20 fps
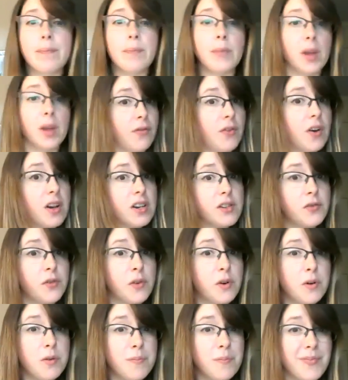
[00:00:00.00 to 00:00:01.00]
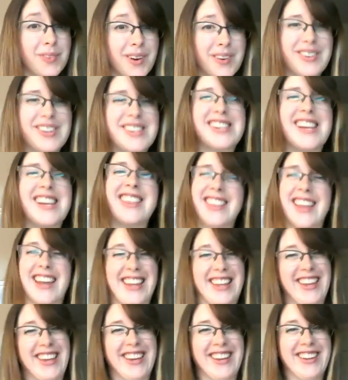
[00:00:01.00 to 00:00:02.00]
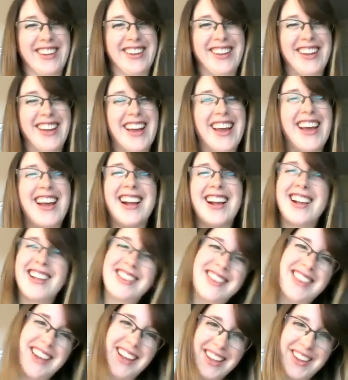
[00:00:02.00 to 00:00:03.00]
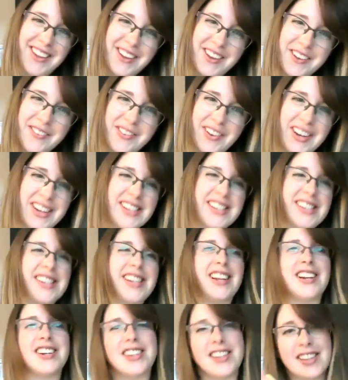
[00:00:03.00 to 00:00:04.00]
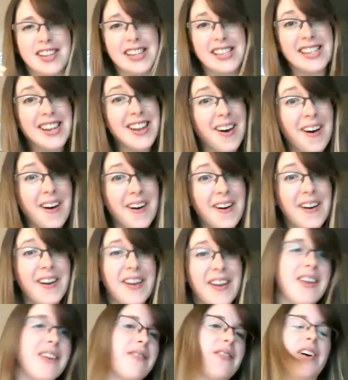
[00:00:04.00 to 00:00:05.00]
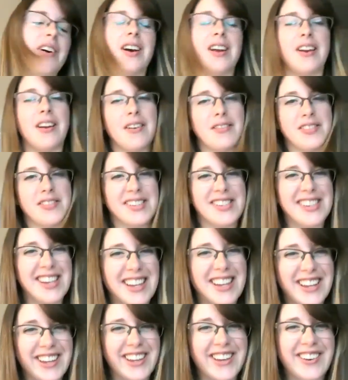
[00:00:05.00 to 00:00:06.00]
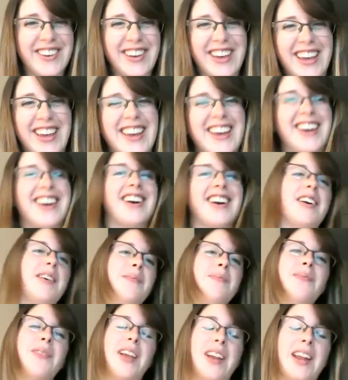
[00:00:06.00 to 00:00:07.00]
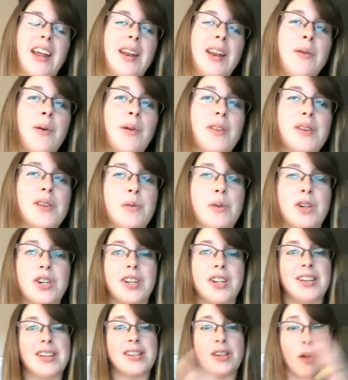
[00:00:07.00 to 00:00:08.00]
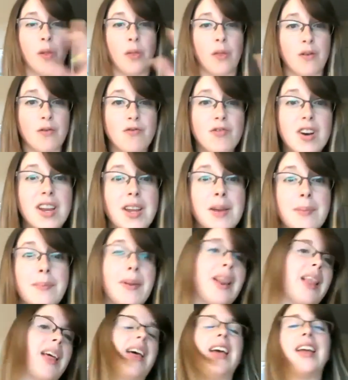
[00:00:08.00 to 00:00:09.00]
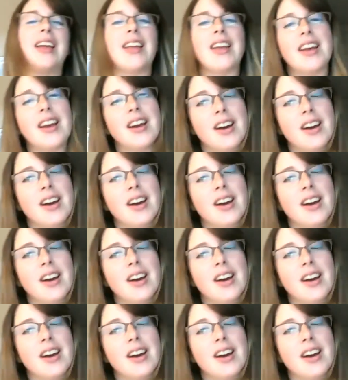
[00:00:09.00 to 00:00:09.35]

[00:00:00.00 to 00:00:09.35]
But first of all, I want to say thank you. Thank you for listening to this live. I love seeing you here, and anyone that's watching this on the replay,